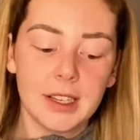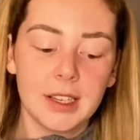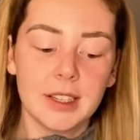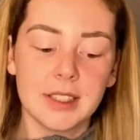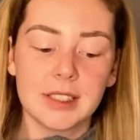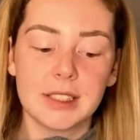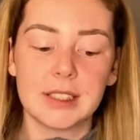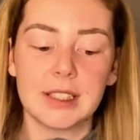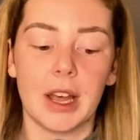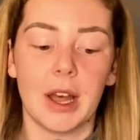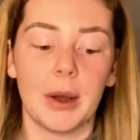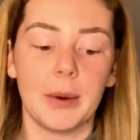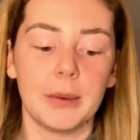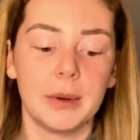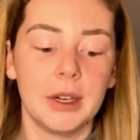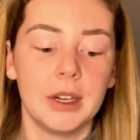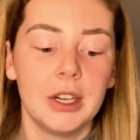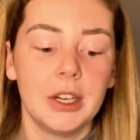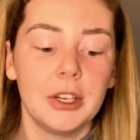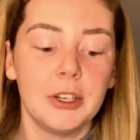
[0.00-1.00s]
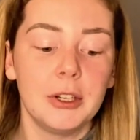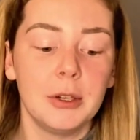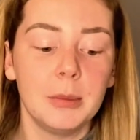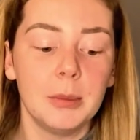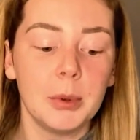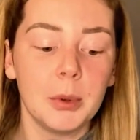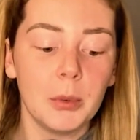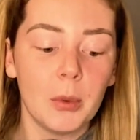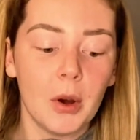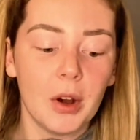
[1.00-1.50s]
So
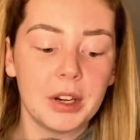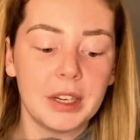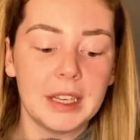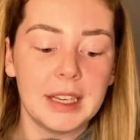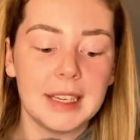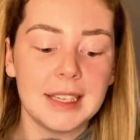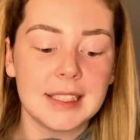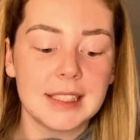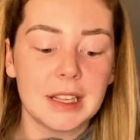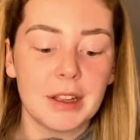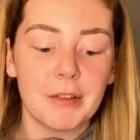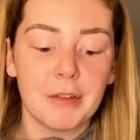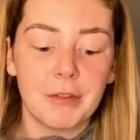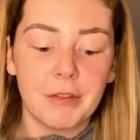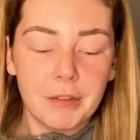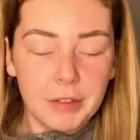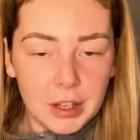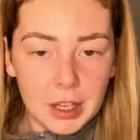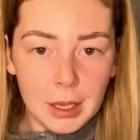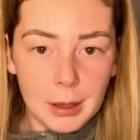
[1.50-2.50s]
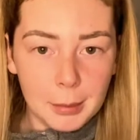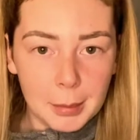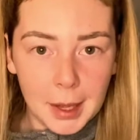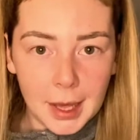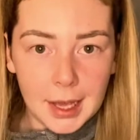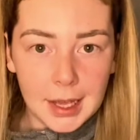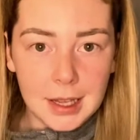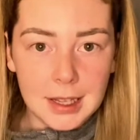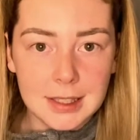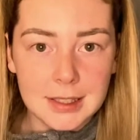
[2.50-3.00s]
number one is
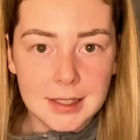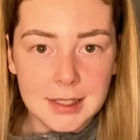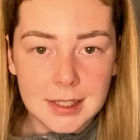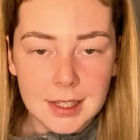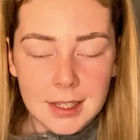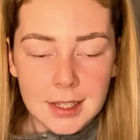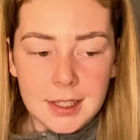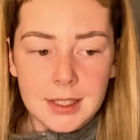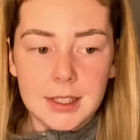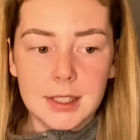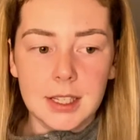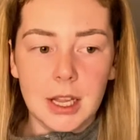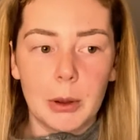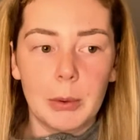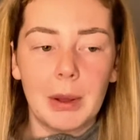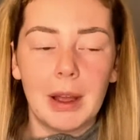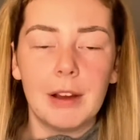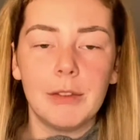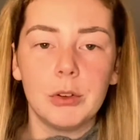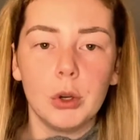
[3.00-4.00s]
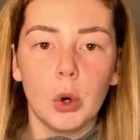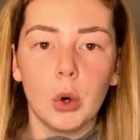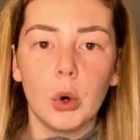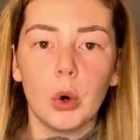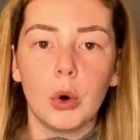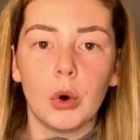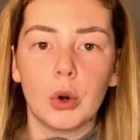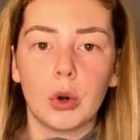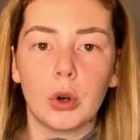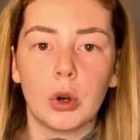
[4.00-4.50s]
fear-based. So if
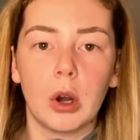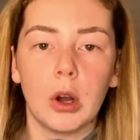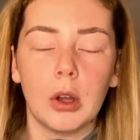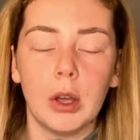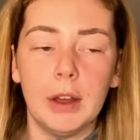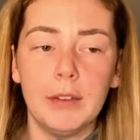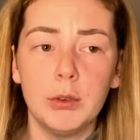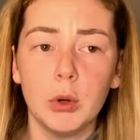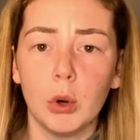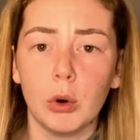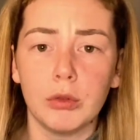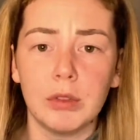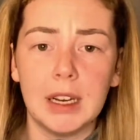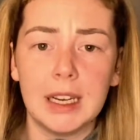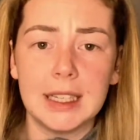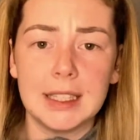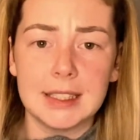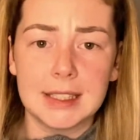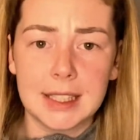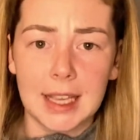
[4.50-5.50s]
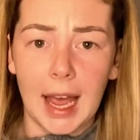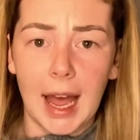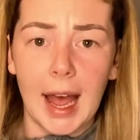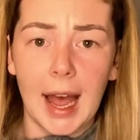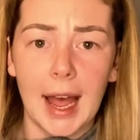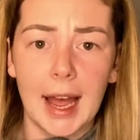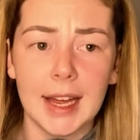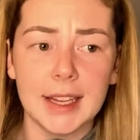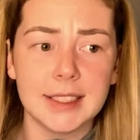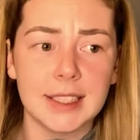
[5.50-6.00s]
you're really
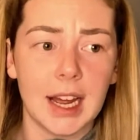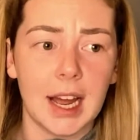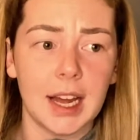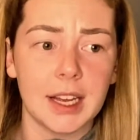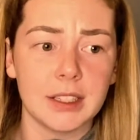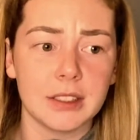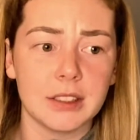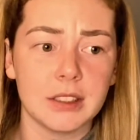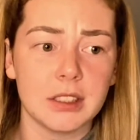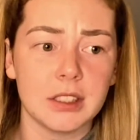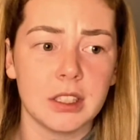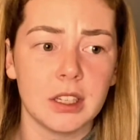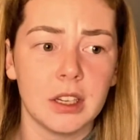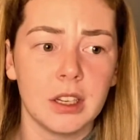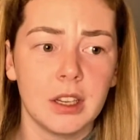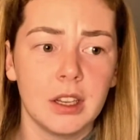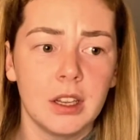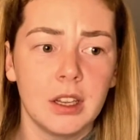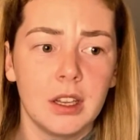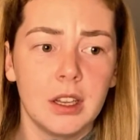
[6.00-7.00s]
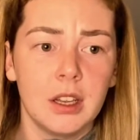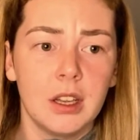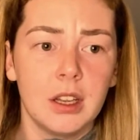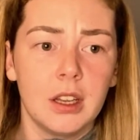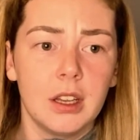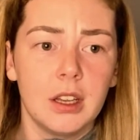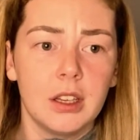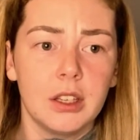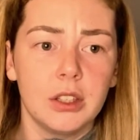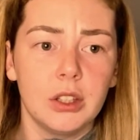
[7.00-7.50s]
scared and
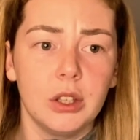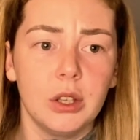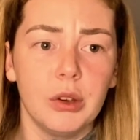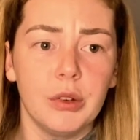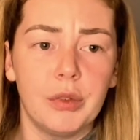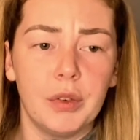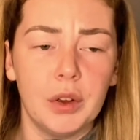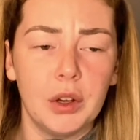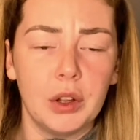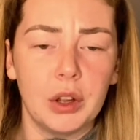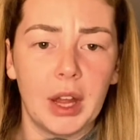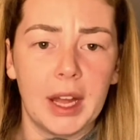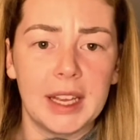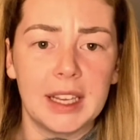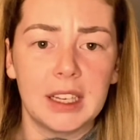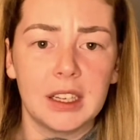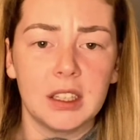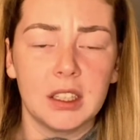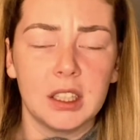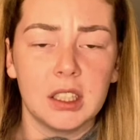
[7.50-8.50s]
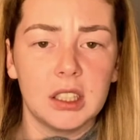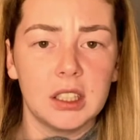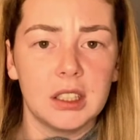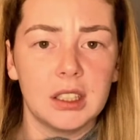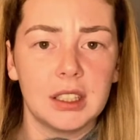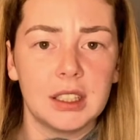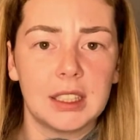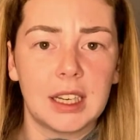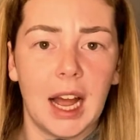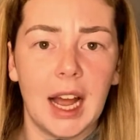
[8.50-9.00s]
you feel like
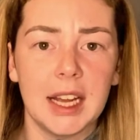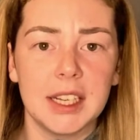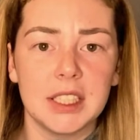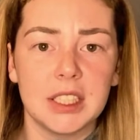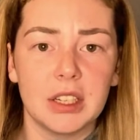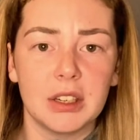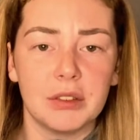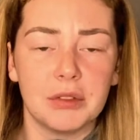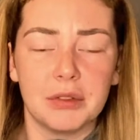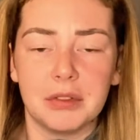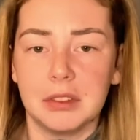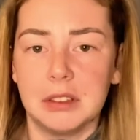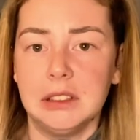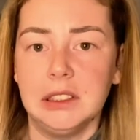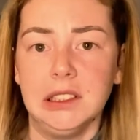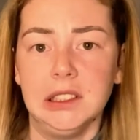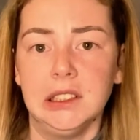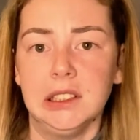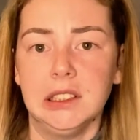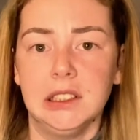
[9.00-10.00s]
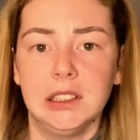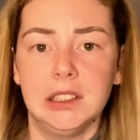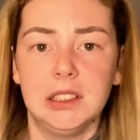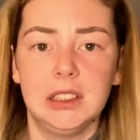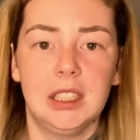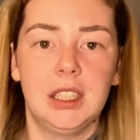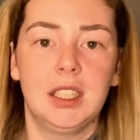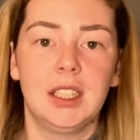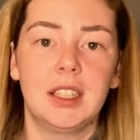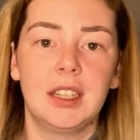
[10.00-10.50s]
kind of
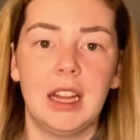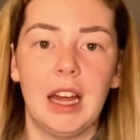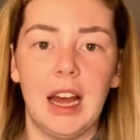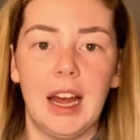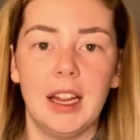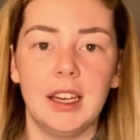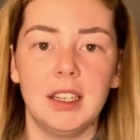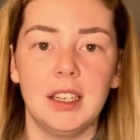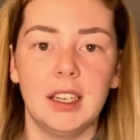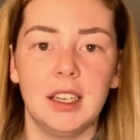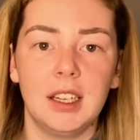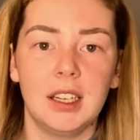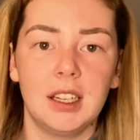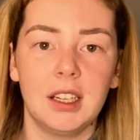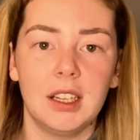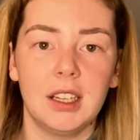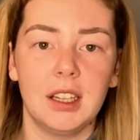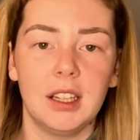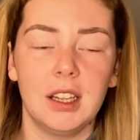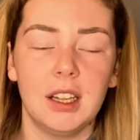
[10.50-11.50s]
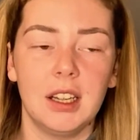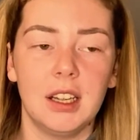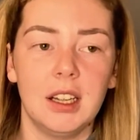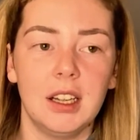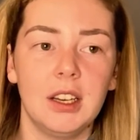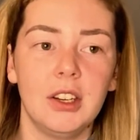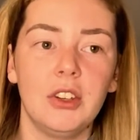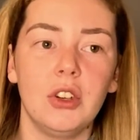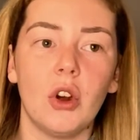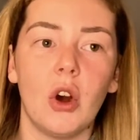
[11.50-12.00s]
then
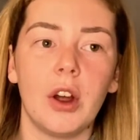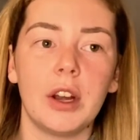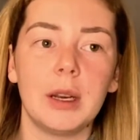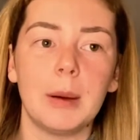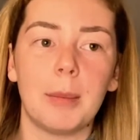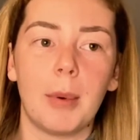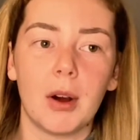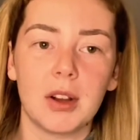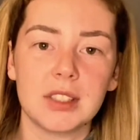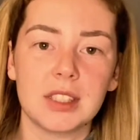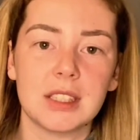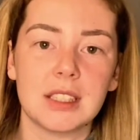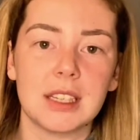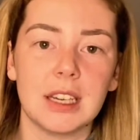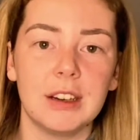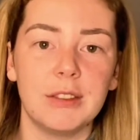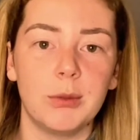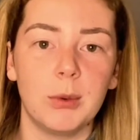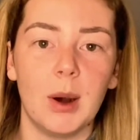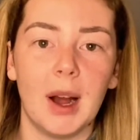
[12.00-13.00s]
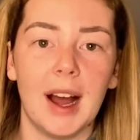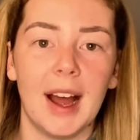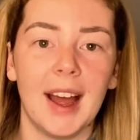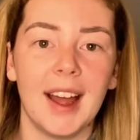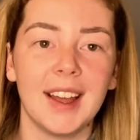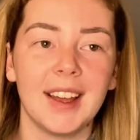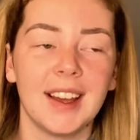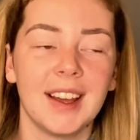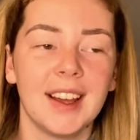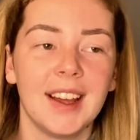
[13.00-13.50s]
not in a positive
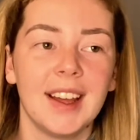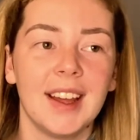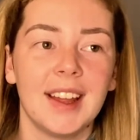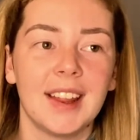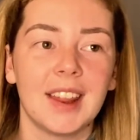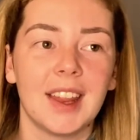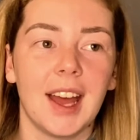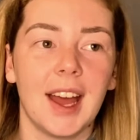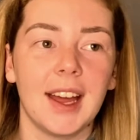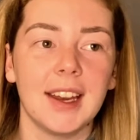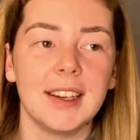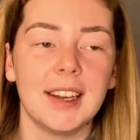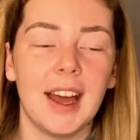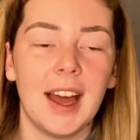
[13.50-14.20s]
way, then